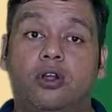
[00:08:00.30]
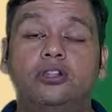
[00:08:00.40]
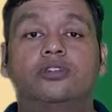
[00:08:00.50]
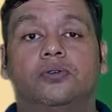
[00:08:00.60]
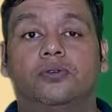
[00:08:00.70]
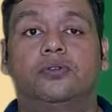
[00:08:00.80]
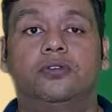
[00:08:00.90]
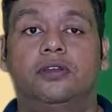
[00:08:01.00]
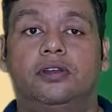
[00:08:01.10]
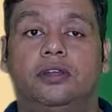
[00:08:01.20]
also
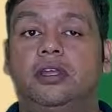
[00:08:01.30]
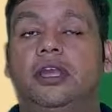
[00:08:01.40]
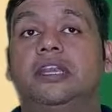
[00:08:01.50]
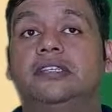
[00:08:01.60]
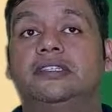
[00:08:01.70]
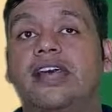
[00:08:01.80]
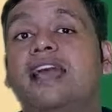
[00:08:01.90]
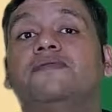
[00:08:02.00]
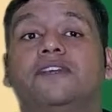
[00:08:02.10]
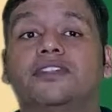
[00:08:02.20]
it is
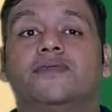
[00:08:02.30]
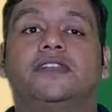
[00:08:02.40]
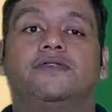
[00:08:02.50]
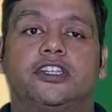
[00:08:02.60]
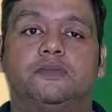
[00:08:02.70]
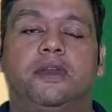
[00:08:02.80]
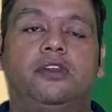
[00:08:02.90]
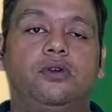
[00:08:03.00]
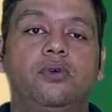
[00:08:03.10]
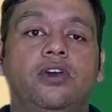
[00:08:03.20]
diverse with
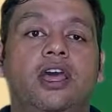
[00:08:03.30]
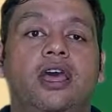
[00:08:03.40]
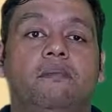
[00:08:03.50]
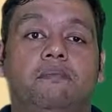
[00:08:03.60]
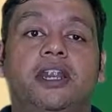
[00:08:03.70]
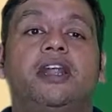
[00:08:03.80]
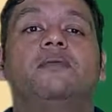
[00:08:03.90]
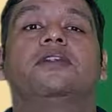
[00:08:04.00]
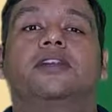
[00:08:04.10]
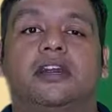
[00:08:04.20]
respect to
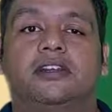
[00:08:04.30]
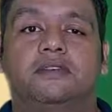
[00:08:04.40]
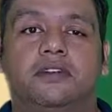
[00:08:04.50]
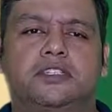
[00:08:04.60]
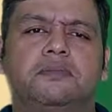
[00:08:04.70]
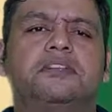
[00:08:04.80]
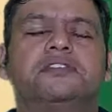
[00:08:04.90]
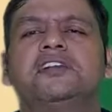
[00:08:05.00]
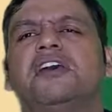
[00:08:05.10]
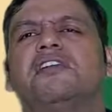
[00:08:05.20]
metabolic activities,
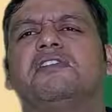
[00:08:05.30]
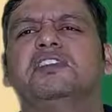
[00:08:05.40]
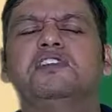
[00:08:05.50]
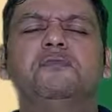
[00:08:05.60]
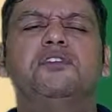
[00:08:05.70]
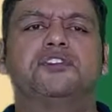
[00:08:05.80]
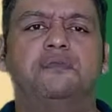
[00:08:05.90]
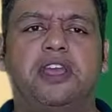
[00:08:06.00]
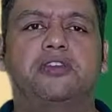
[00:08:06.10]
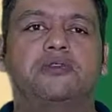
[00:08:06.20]
means there are numerous
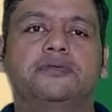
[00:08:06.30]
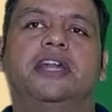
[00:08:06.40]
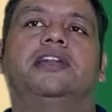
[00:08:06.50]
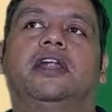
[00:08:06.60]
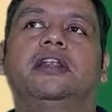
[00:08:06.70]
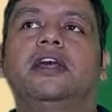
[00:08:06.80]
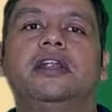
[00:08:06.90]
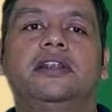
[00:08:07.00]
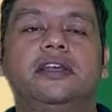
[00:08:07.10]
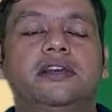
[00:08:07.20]
microbes that can
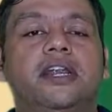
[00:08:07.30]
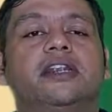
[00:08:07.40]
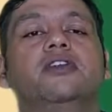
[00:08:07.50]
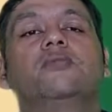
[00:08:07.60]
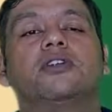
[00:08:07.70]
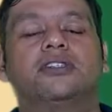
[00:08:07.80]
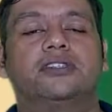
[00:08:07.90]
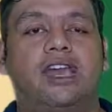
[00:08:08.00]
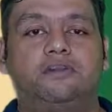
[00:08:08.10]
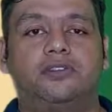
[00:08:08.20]
degrade numerous
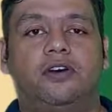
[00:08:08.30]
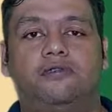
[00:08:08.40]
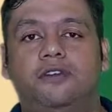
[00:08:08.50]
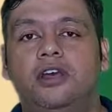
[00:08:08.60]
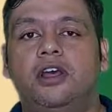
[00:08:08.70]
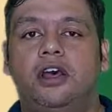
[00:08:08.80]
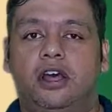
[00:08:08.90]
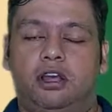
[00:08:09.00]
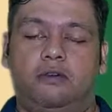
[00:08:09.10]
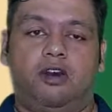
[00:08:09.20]
types of
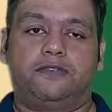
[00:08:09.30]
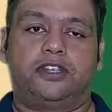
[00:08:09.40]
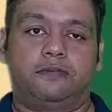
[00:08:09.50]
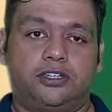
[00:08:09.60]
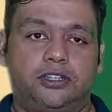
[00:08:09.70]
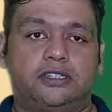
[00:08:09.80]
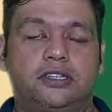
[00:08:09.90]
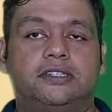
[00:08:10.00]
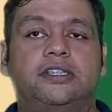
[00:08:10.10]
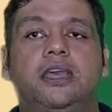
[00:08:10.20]

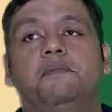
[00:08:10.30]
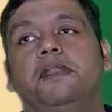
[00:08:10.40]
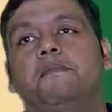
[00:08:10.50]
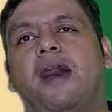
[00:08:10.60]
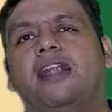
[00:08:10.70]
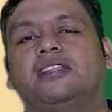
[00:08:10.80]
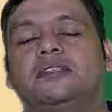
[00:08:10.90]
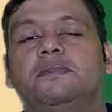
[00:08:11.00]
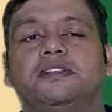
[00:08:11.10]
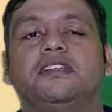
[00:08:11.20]
substances. They
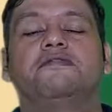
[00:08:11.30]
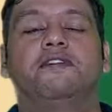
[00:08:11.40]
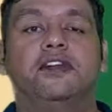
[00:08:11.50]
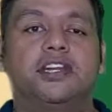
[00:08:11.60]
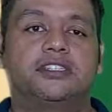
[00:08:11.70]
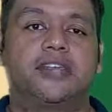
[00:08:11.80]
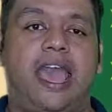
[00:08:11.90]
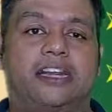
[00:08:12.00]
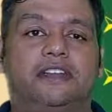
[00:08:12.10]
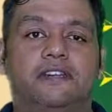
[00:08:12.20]
participate in various
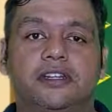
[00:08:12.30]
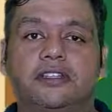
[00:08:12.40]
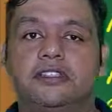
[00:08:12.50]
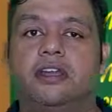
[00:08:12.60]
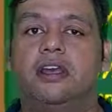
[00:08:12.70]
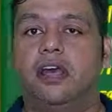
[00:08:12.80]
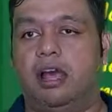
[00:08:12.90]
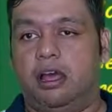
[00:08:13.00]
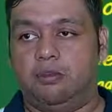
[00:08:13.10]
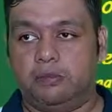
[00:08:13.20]
activities
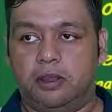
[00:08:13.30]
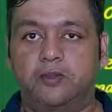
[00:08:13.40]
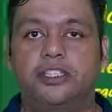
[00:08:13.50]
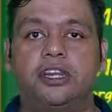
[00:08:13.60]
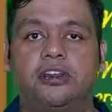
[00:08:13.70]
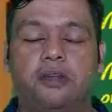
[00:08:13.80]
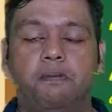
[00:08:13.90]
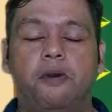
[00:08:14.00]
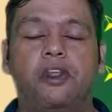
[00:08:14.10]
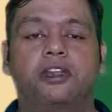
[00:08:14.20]
which are
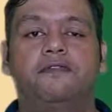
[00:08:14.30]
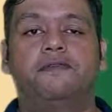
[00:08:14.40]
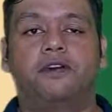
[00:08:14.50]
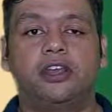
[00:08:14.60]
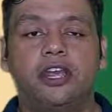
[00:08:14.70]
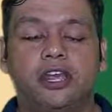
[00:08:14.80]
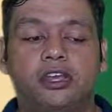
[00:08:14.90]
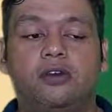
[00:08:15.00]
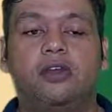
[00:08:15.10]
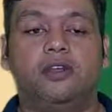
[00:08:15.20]
important for
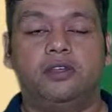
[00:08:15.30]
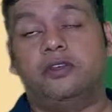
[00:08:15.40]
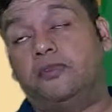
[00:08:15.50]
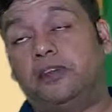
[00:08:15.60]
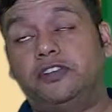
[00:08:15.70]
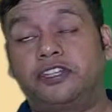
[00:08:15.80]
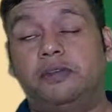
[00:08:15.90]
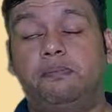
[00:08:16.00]
ecologically.